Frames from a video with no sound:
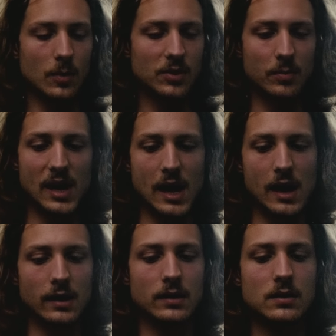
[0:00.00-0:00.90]
up the
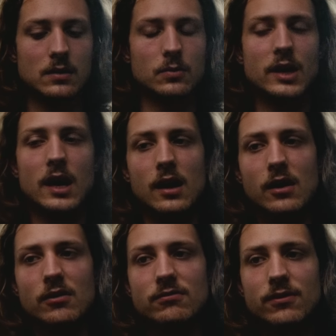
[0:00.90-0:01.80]
bag, we
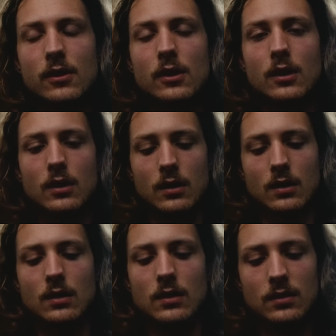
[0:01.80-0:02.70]
have
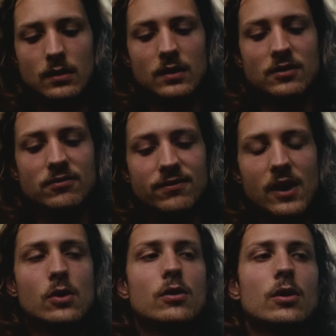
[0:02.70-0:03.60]
this
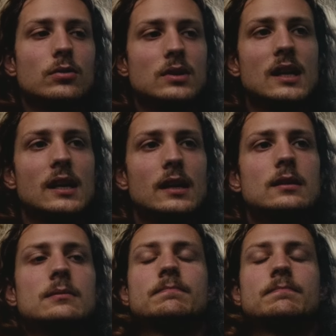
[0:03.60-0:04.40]
Velcro lid.